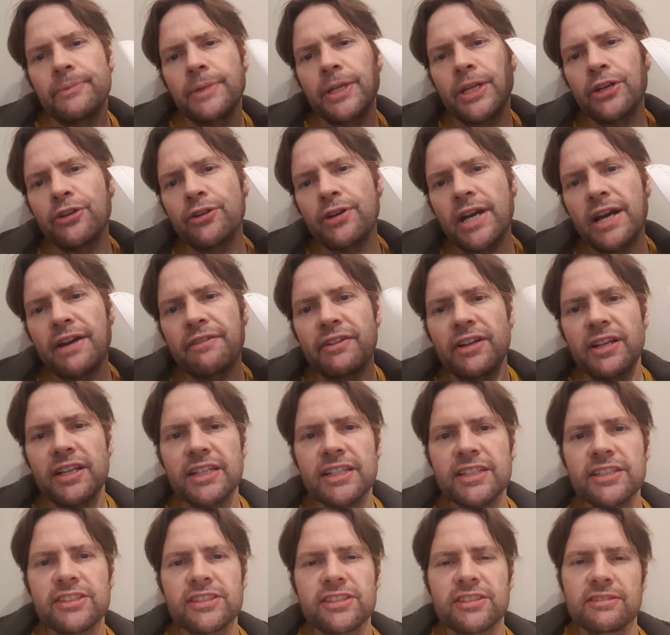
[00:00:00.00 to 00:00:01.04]
here I have a
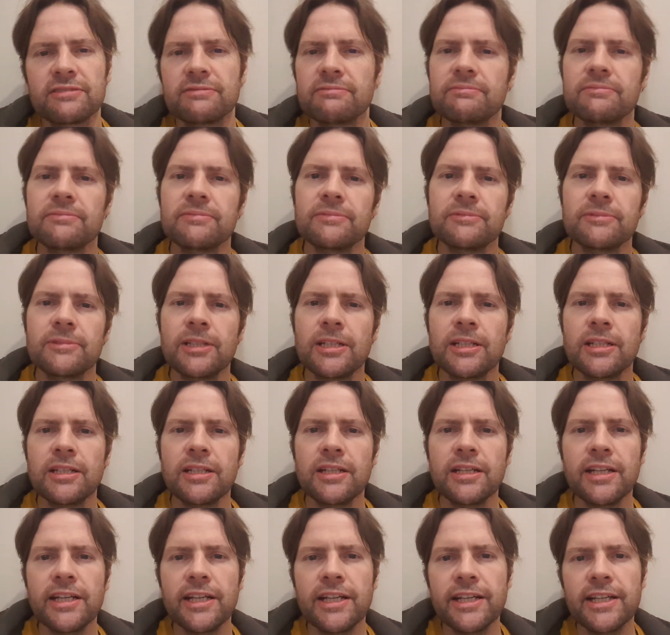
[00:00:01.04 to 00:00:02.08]
list,
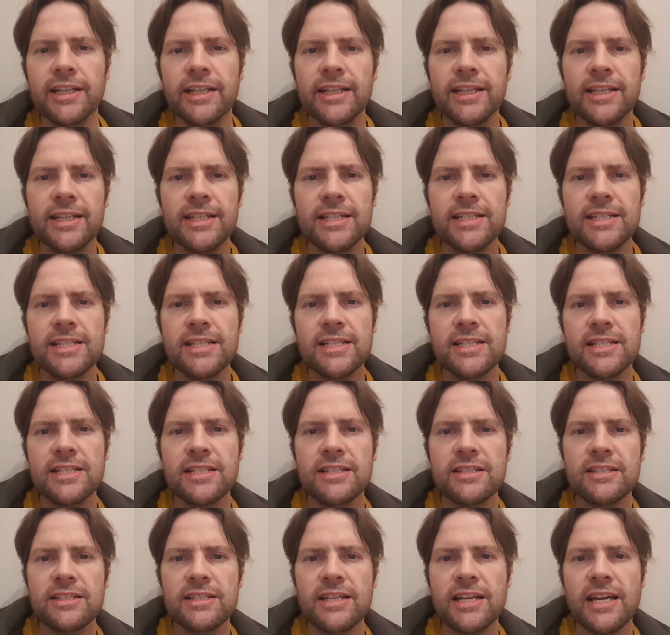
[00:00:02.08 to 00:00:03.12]

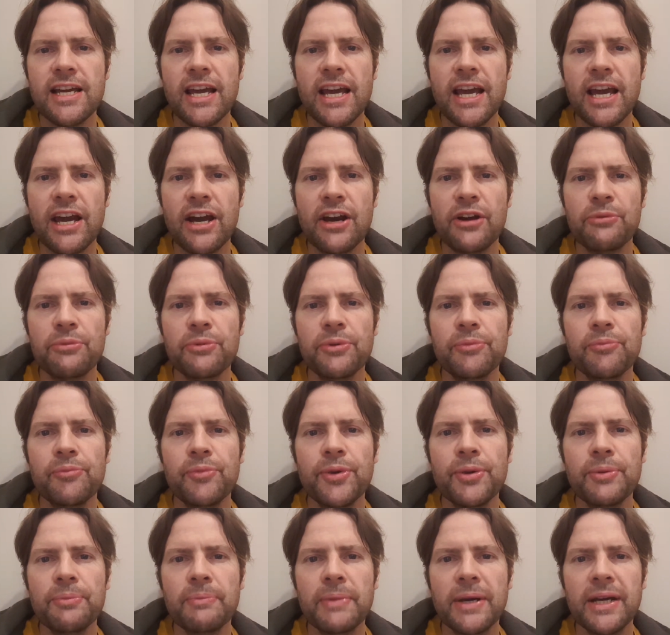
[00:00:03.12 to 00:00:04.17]
and how would
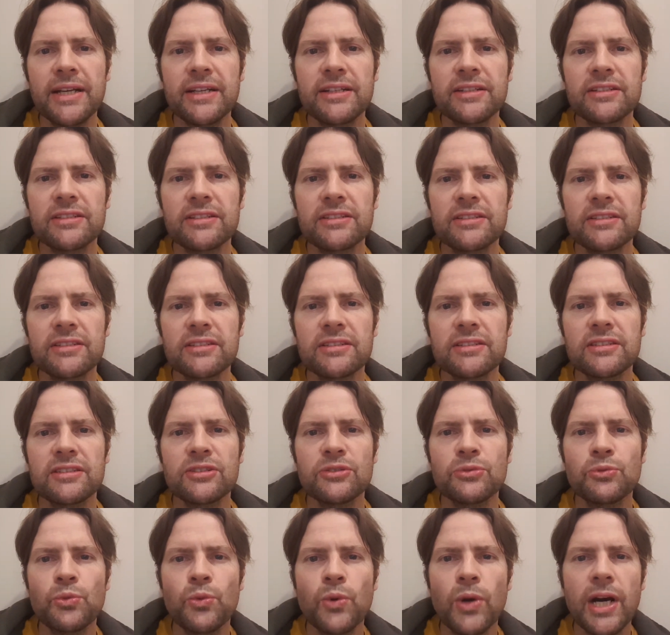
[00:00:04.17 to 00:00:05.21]
we make
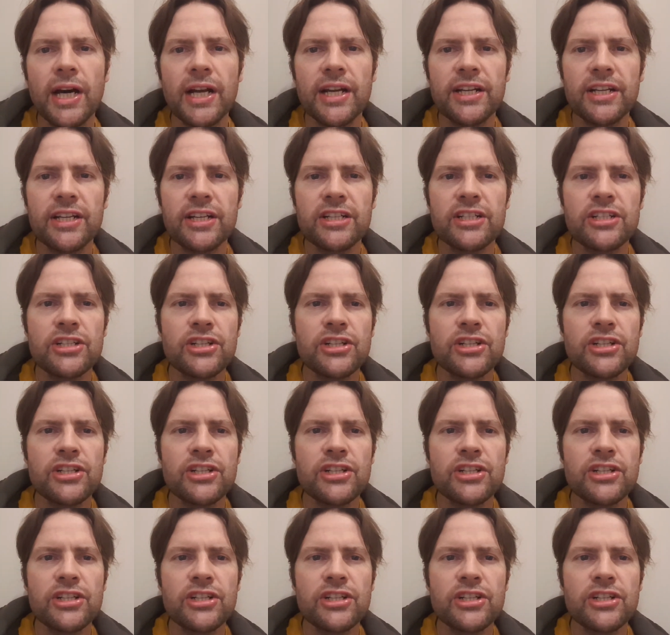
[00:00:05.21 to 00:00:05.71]
one